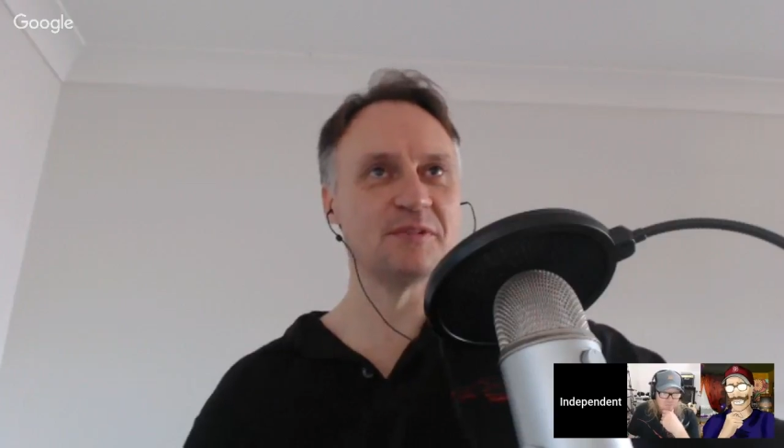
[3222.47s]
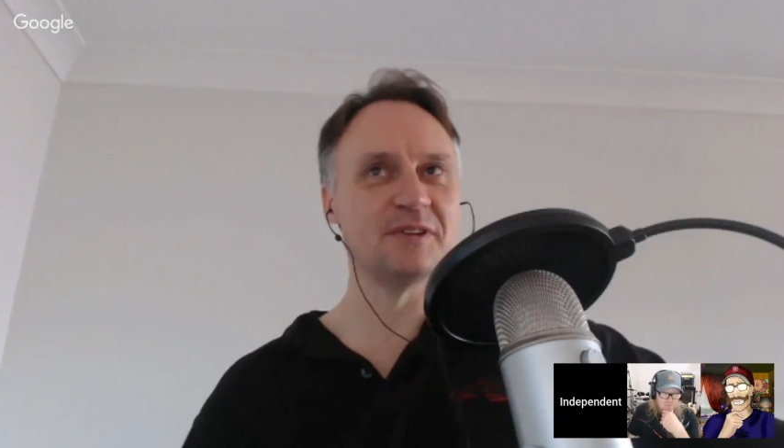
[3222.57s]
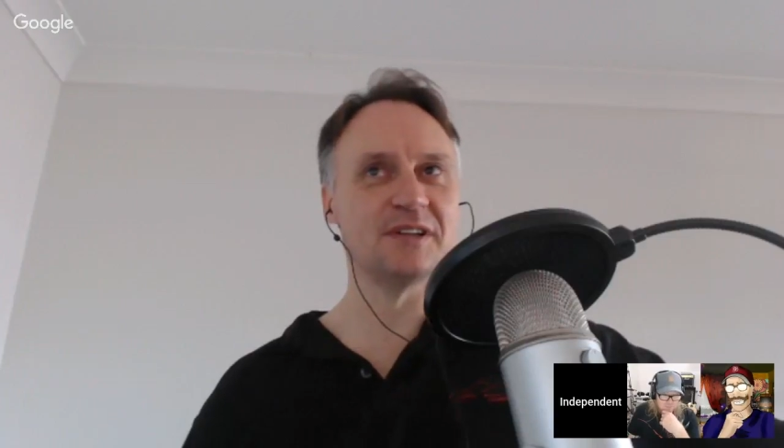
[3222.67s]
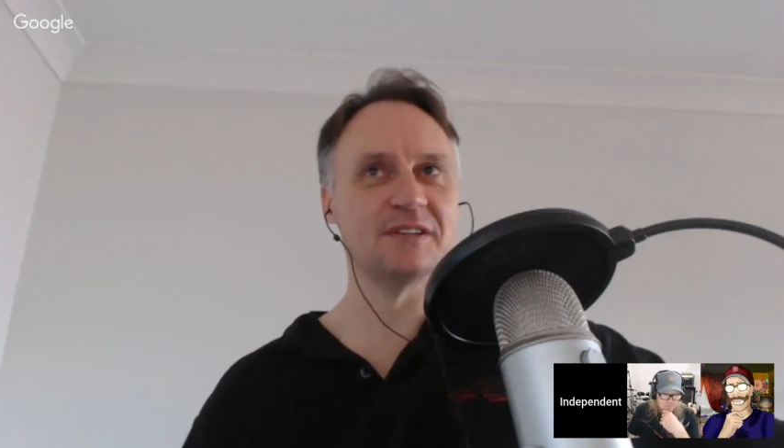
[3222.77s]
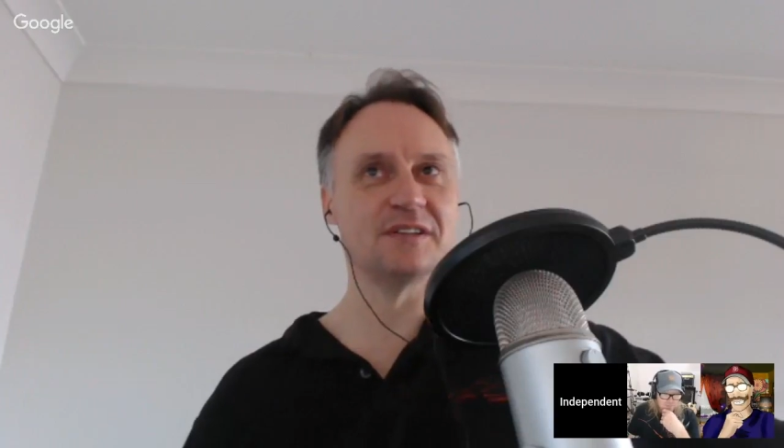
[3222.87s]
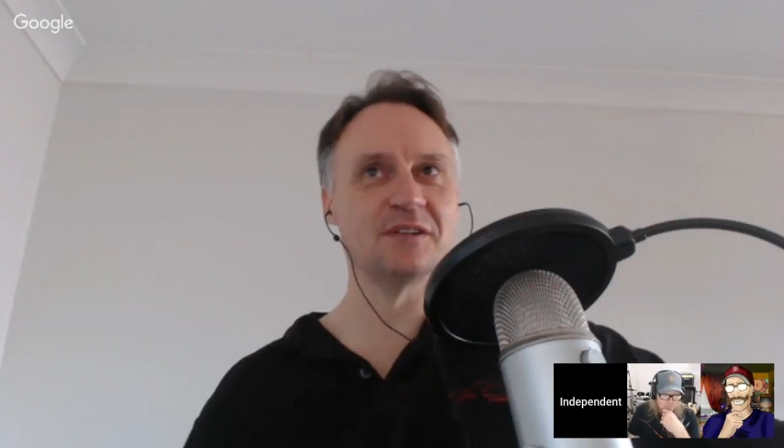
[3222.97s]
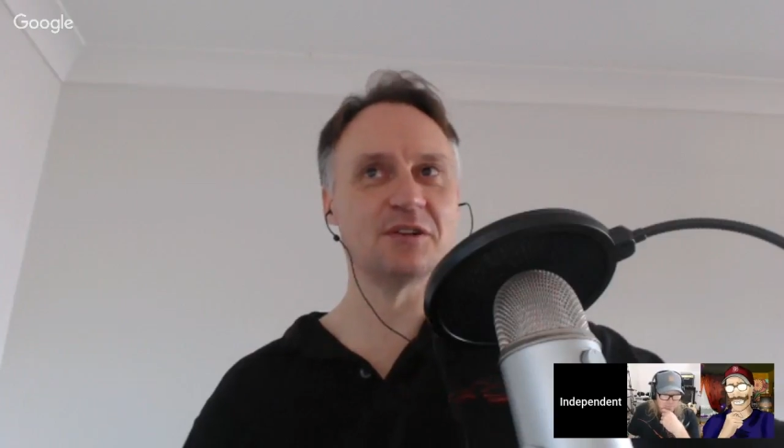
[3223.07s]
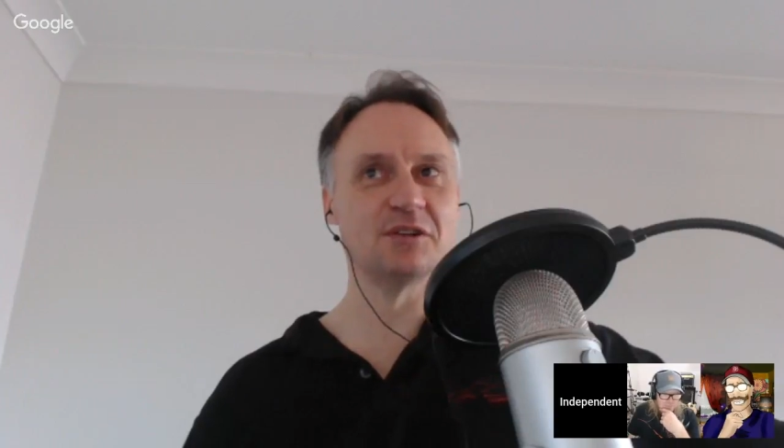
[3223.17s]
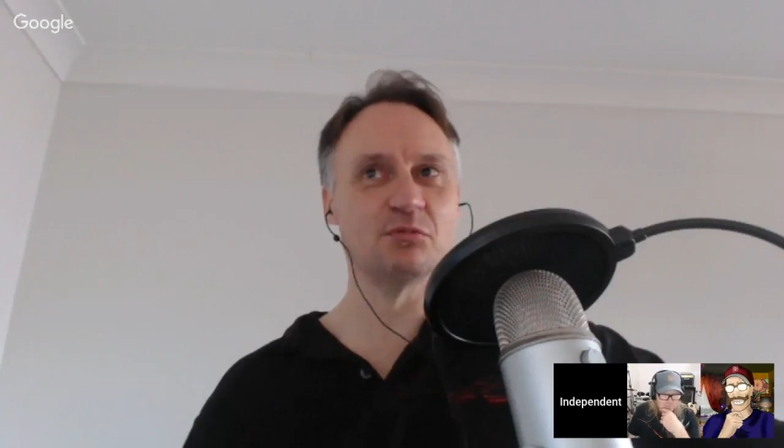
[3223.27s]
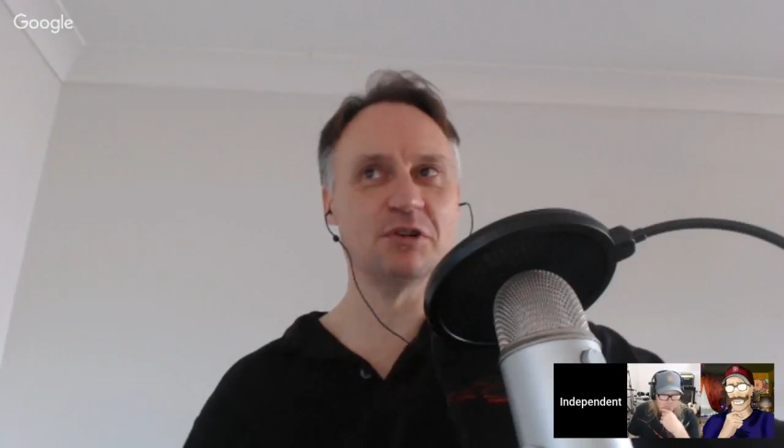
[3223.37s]
And
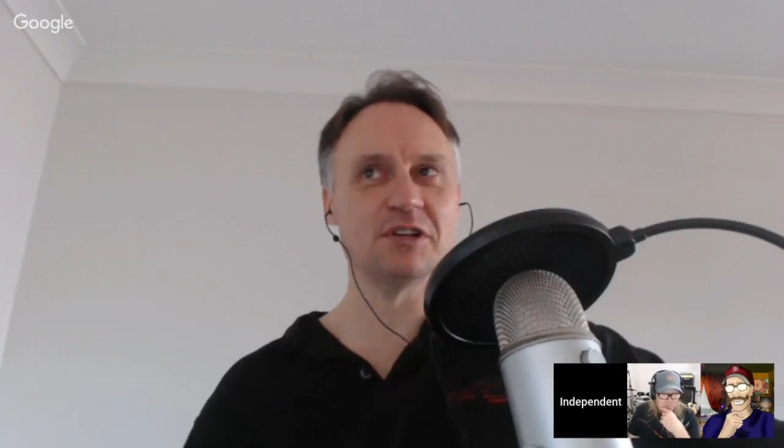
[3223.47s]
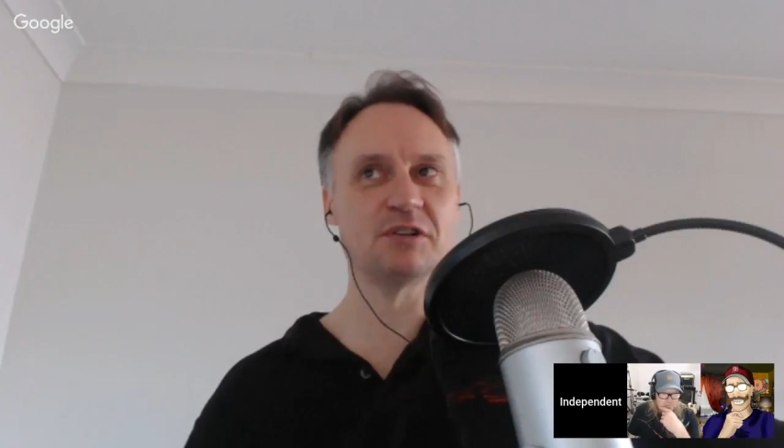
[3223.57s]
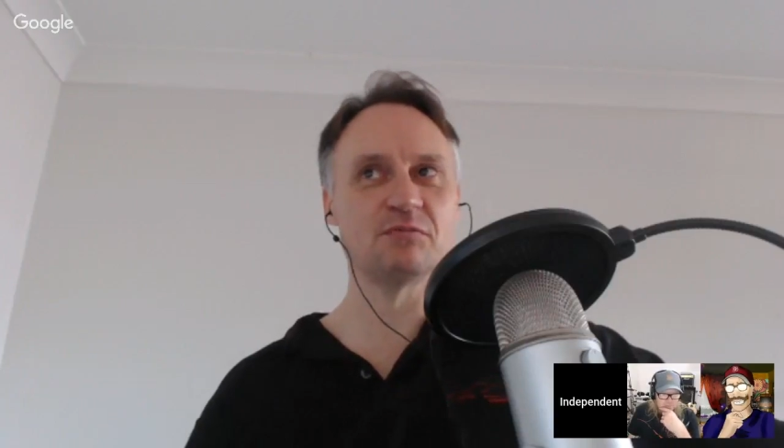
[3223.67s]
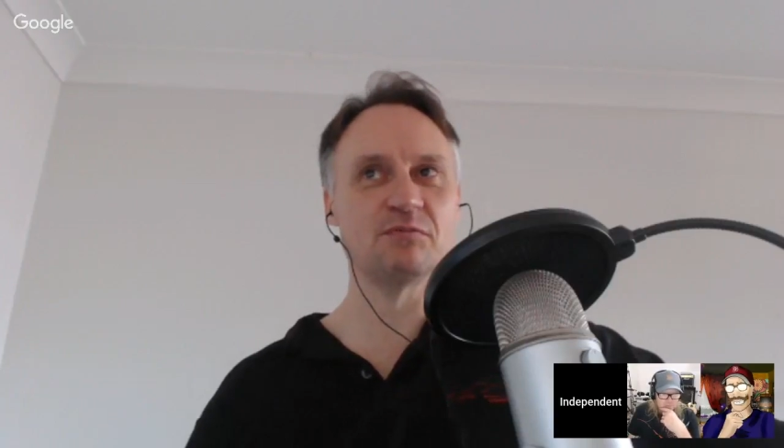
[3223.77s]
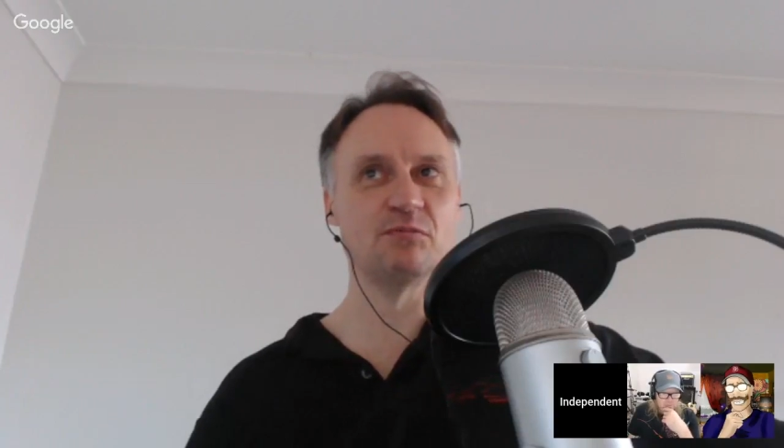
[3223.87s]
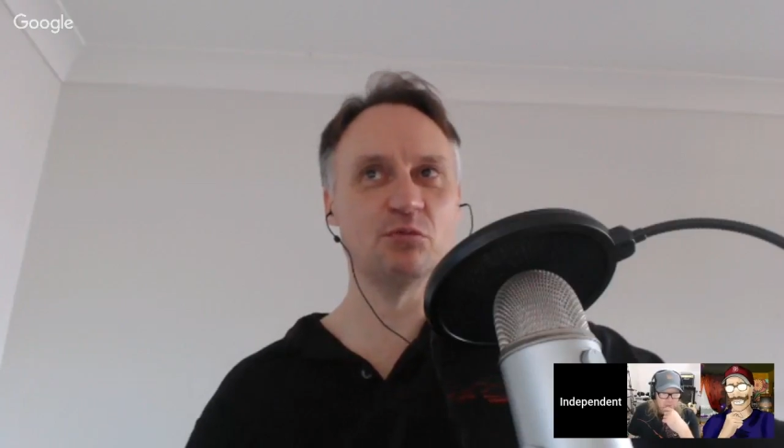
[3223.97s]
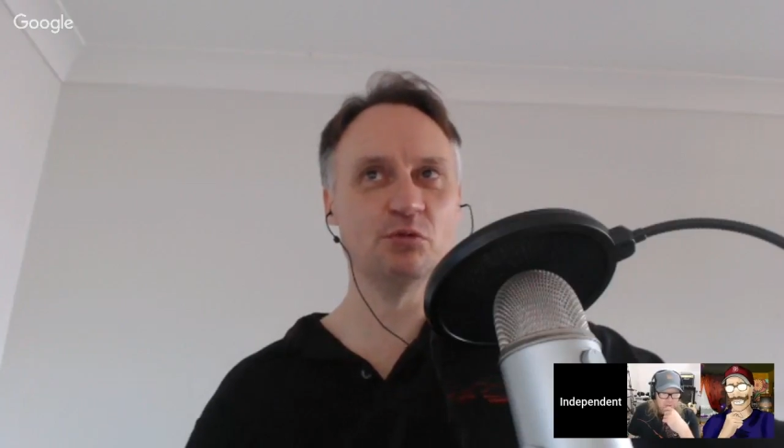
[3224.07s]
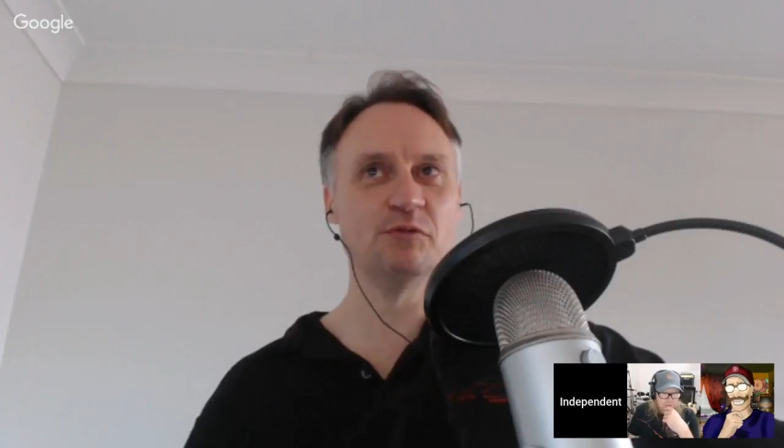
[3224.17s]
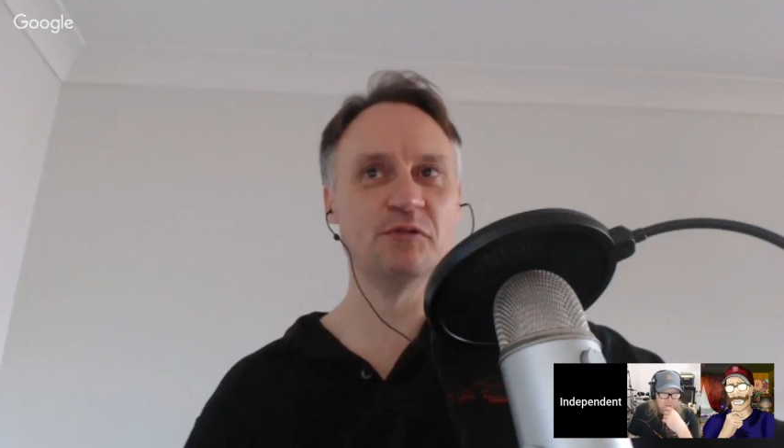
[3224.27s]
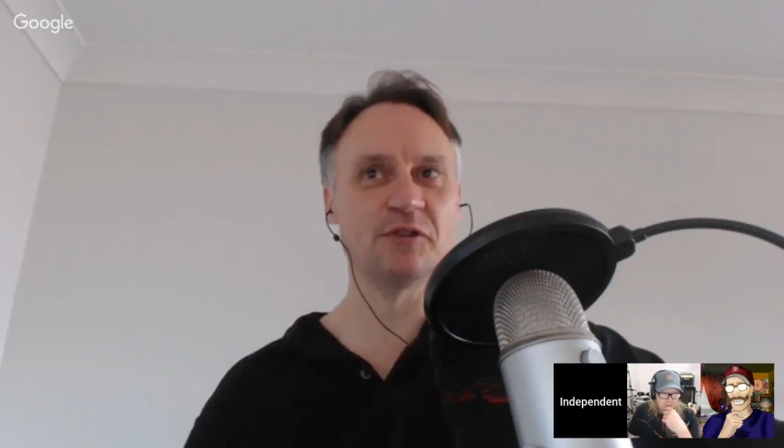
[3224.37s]
you really
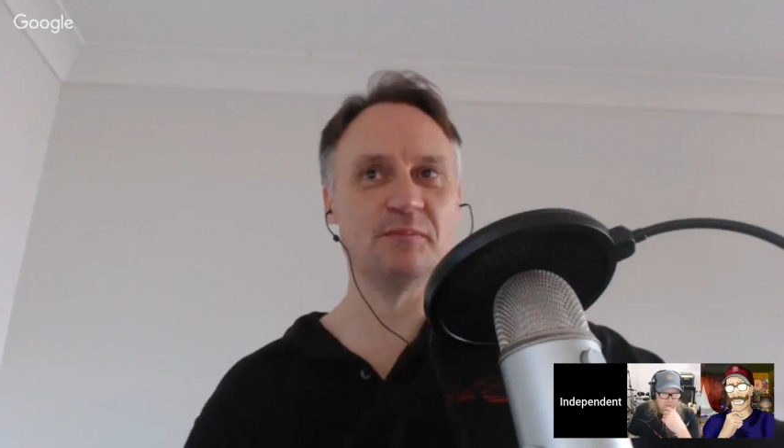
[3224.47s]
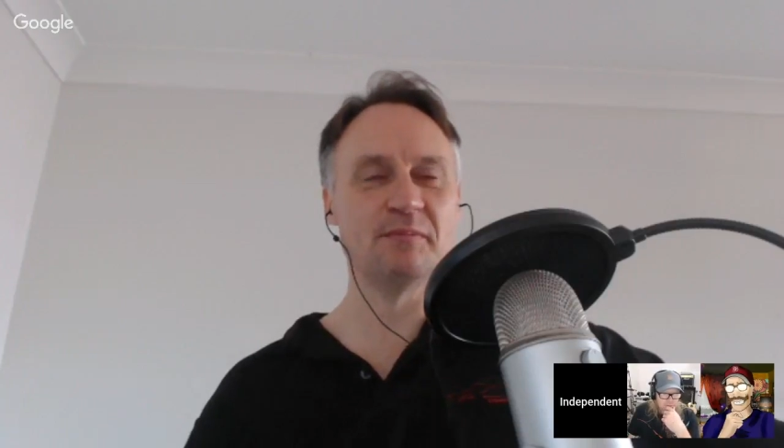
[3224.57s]
root for them.